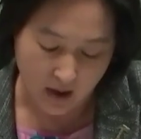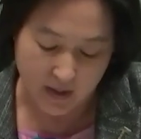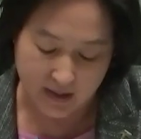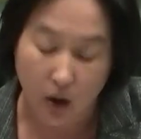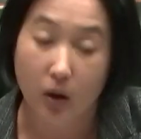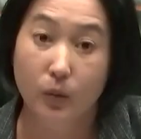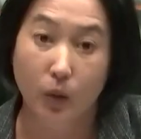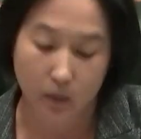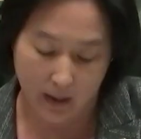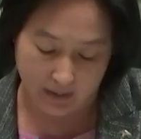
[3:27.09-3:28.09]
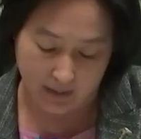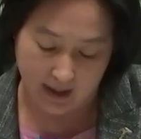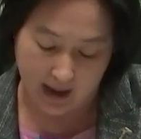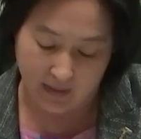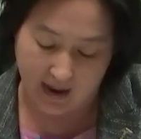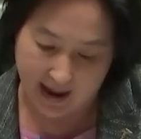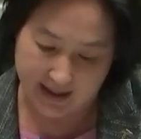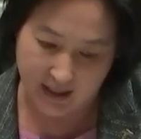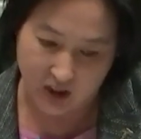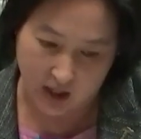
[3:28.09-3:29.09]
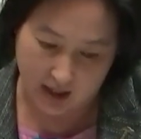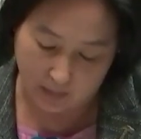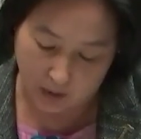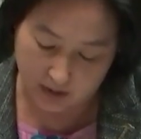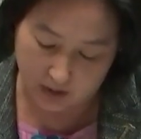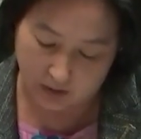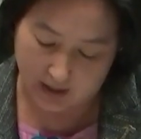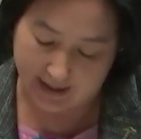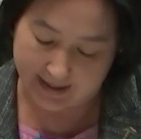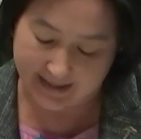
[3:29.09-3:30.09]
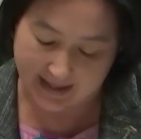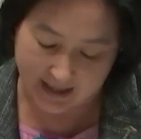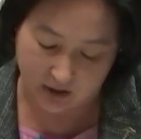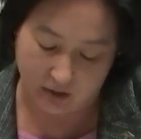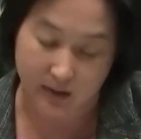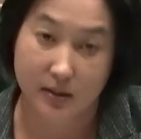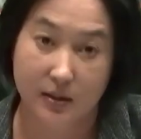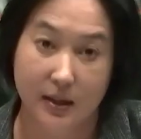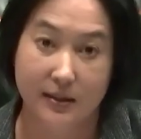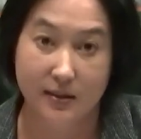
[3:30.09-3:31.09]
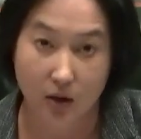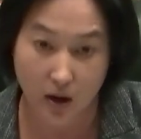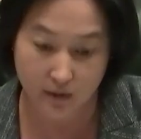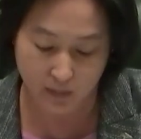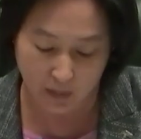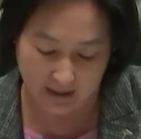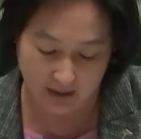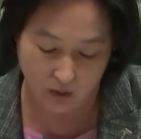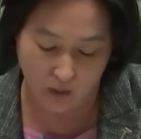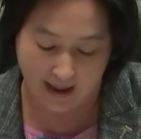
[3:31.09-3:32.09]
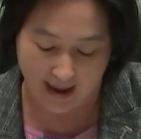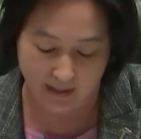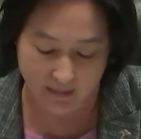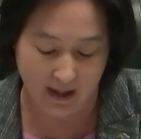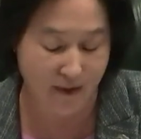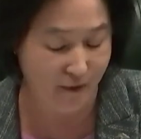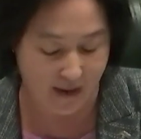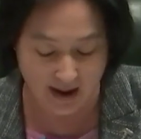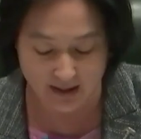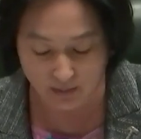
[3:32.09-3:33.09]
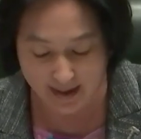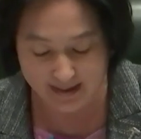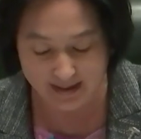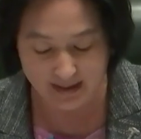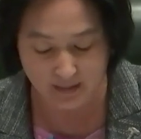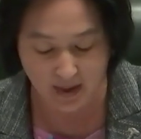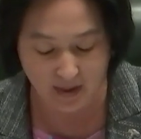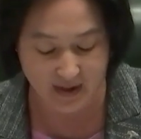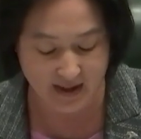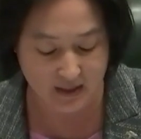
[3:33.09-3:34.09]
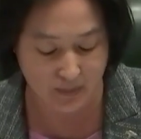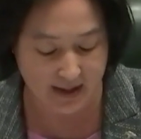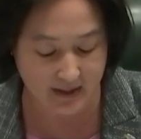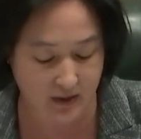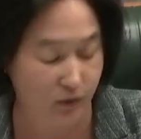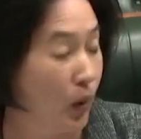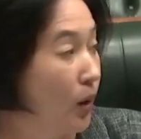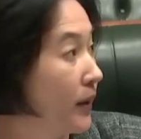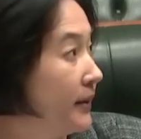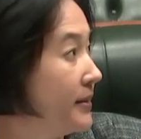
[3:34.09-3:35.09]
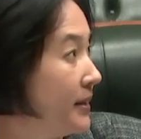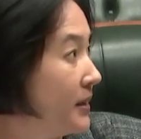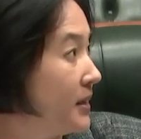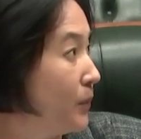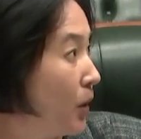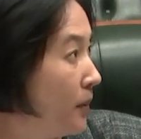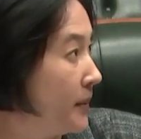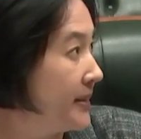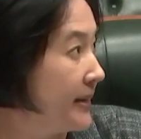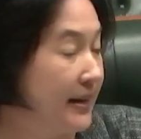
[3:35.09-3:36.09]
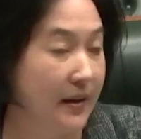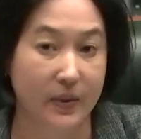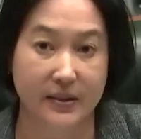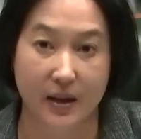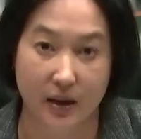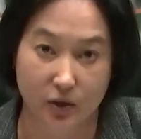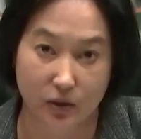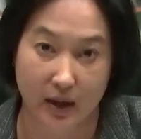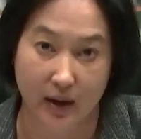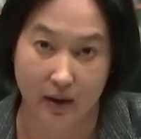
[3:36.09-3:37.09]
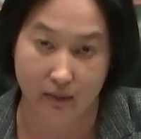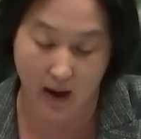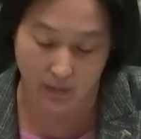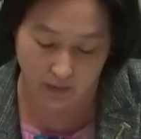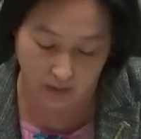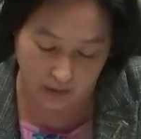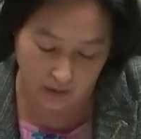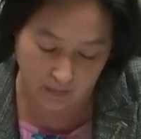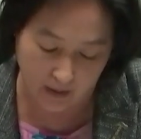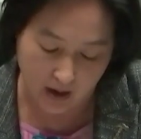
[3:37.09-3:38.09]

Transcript: This Cold War rhetoric and the anti-China posturing is dangerous. It serves political aims and fans racism at the expense of well-considered diplomacy in this country and around the globe.